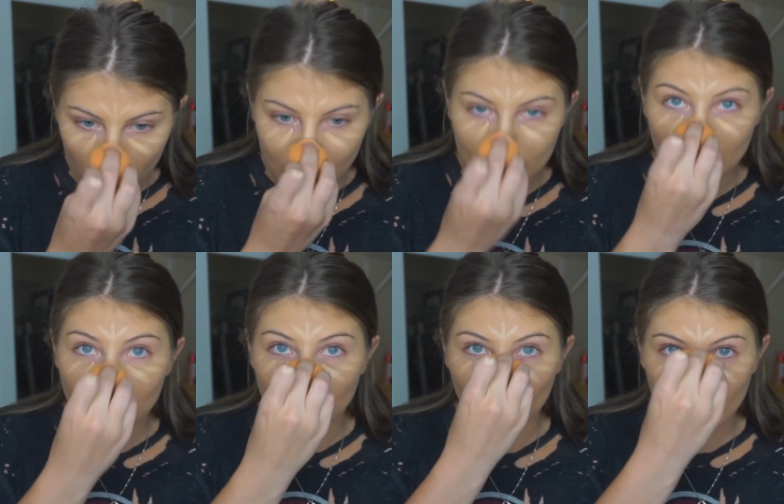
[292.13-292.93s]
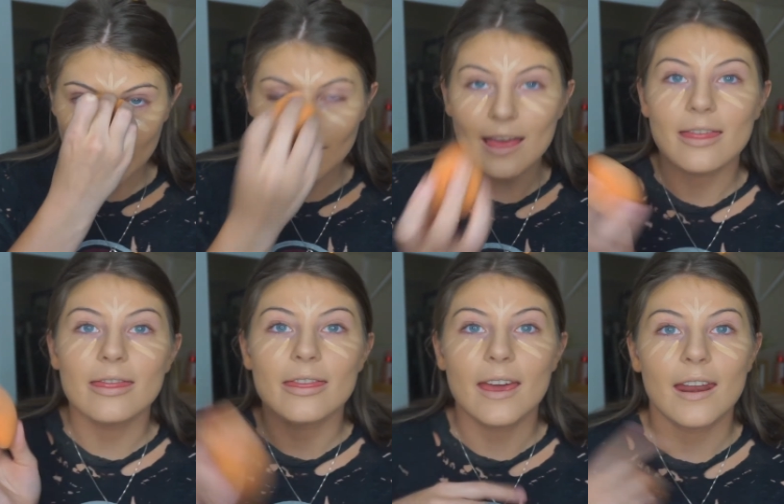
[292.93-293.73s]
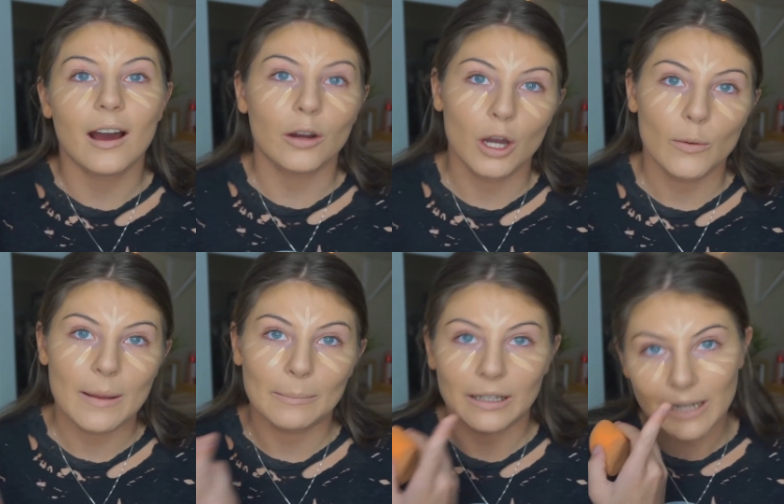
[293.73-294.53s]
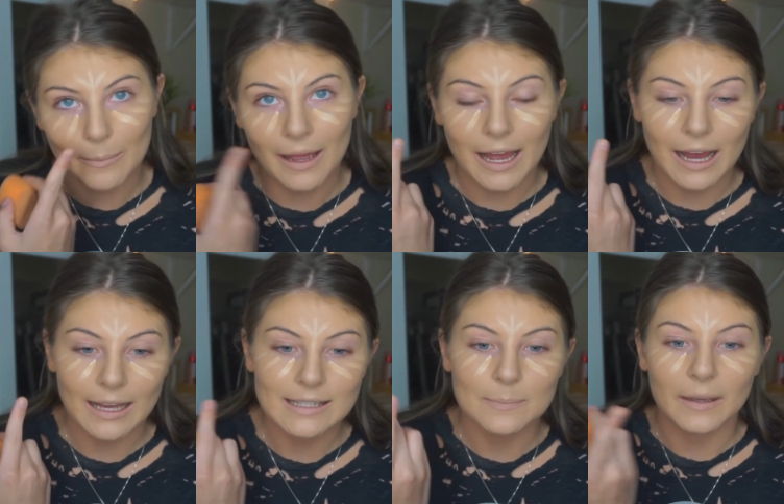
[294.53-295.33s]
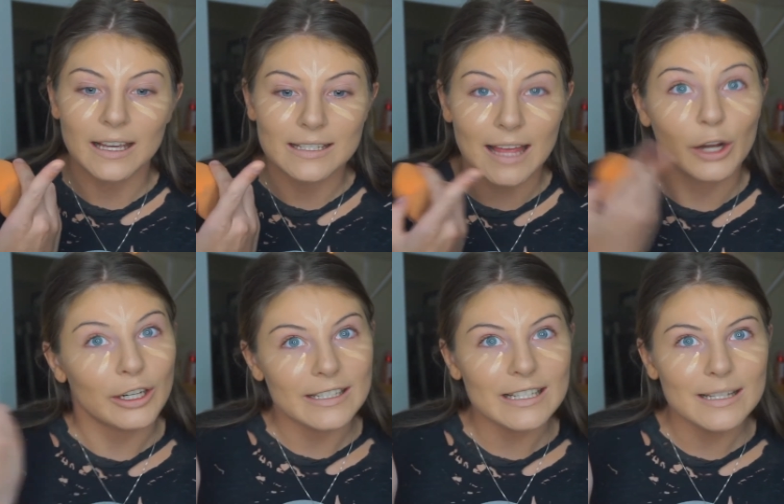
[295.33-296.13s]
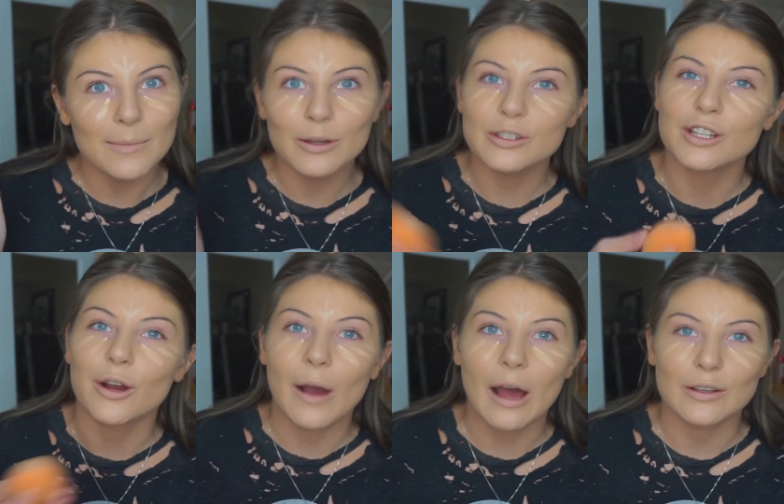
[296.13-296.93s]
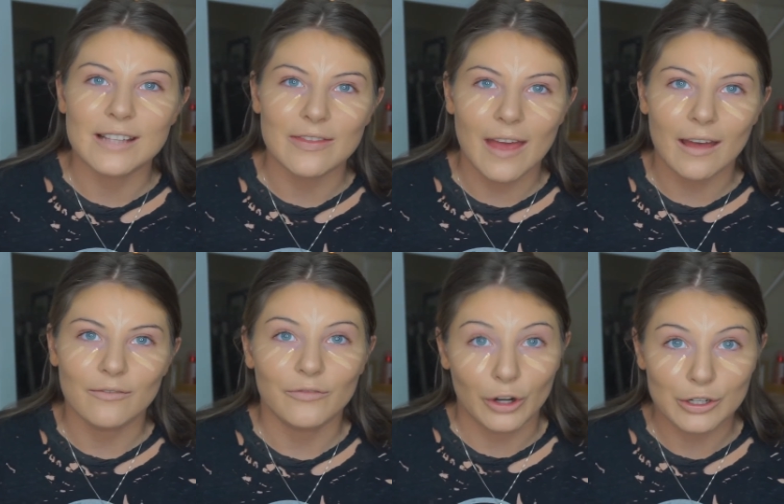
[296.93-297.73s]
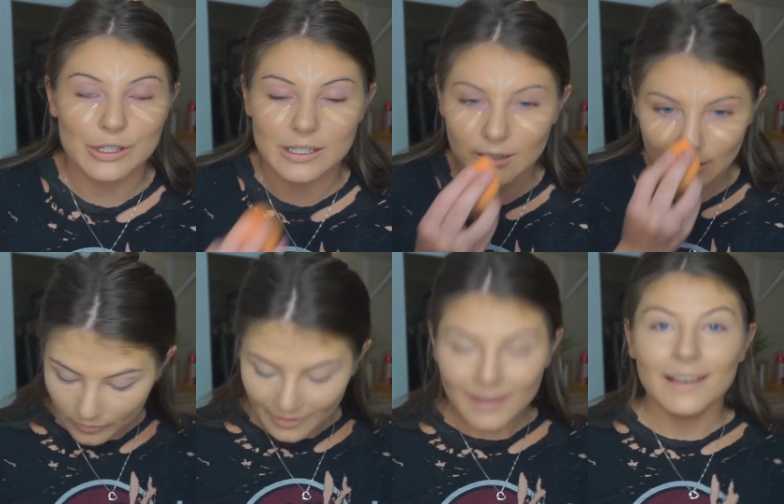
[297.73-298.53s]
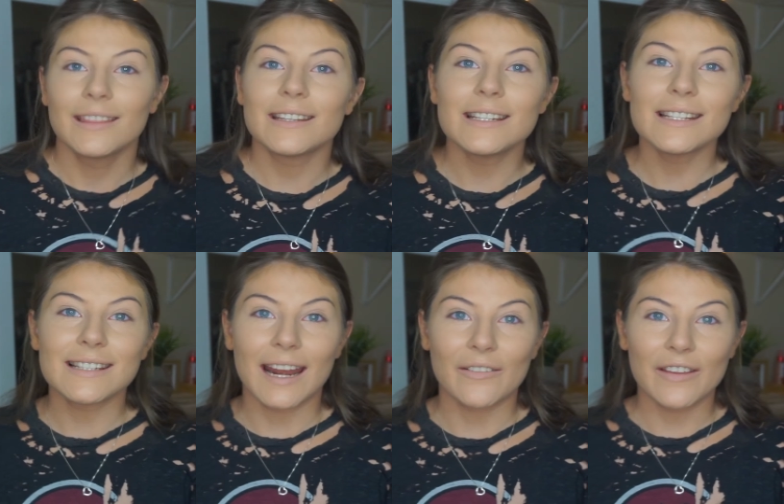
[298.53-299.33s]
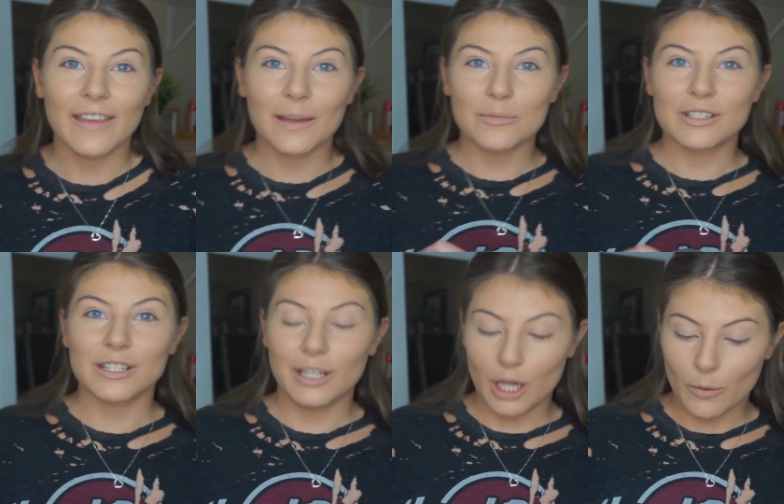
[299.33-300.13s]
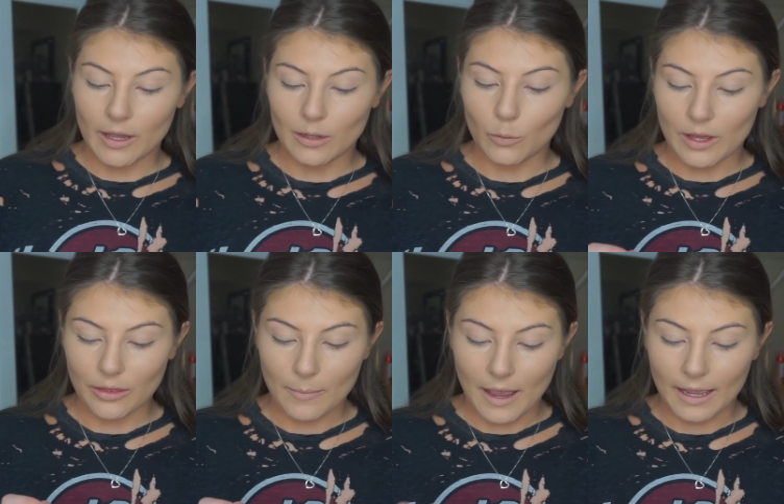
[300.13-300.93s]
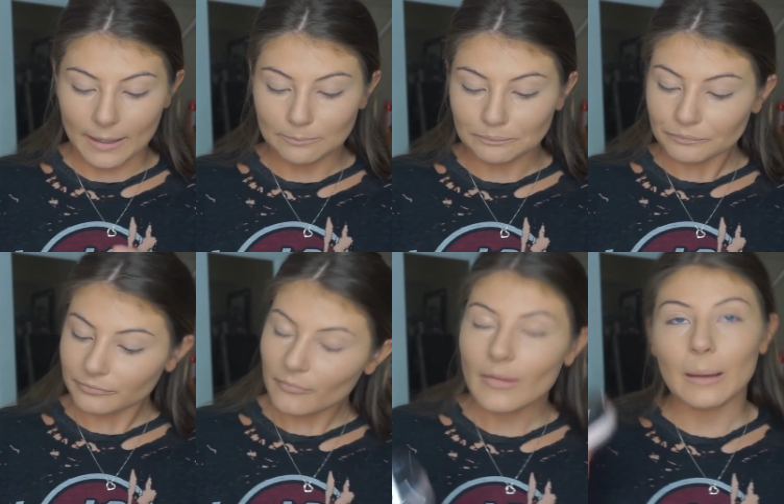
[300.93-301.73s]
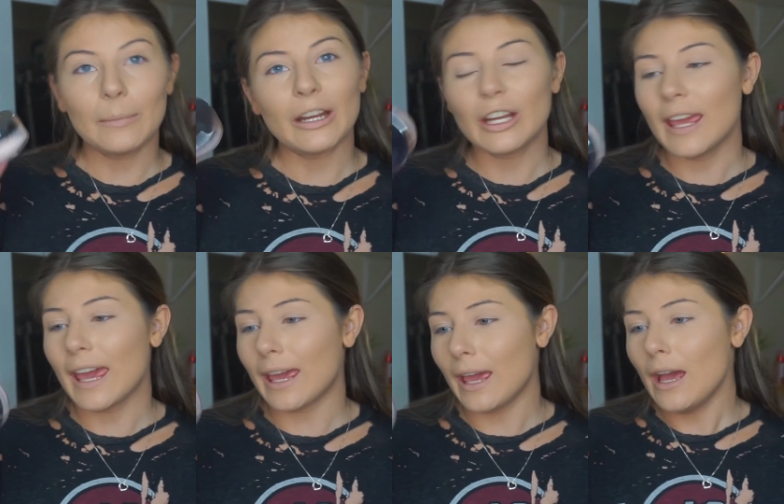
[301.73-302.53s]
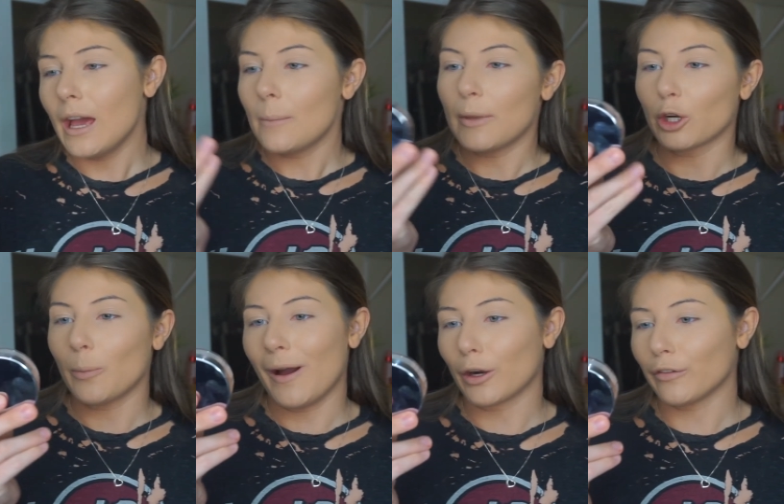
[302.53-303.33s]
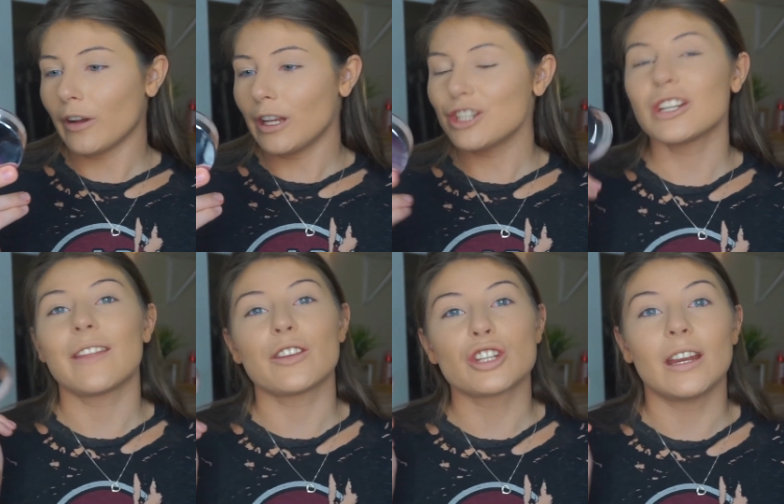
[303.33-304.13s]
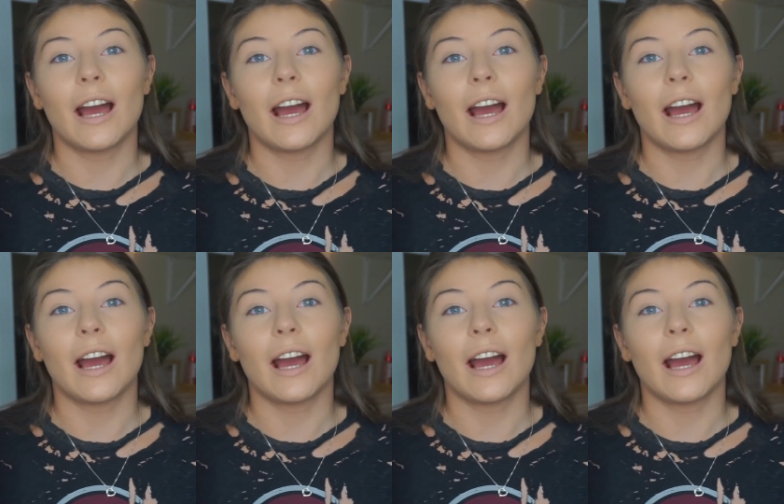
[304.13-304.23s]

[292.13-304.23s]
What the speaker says: and my forehead, and then I'll go in and blend out my eyes because that creases the most, so I'll set that first. Then to set everything, I'm just going to go in with my Mary Kay Mineral Powder Foundation in the shade